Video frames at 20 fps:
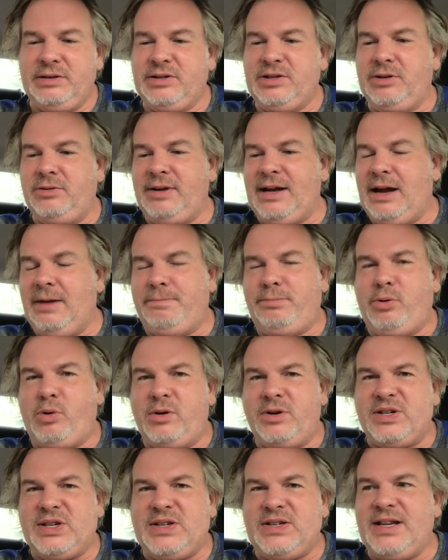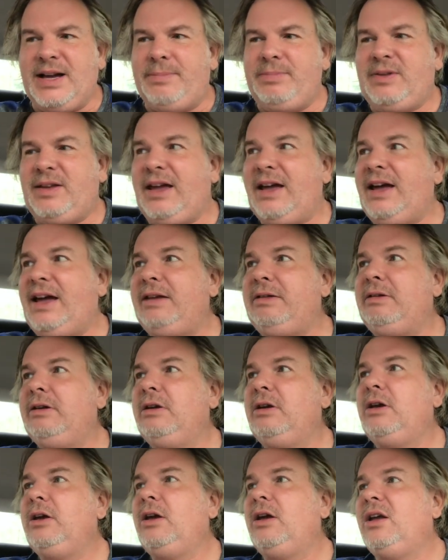So now poor stepdad,
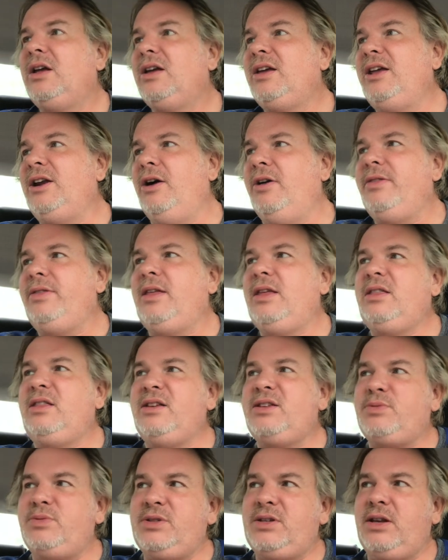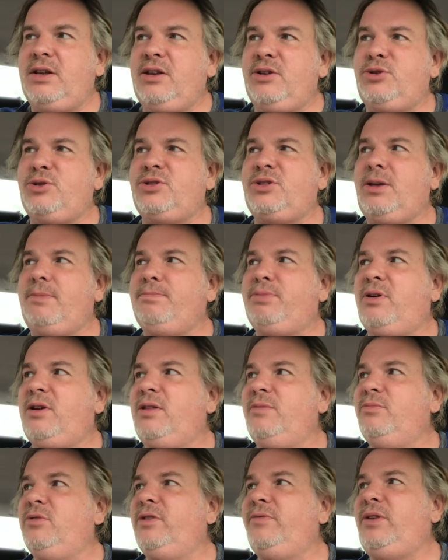you know, and this was an interesting part
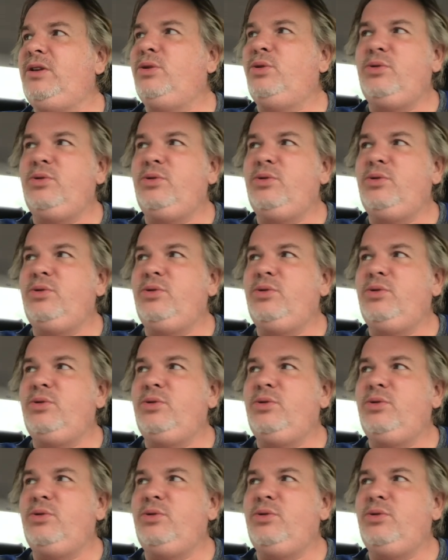of the movie.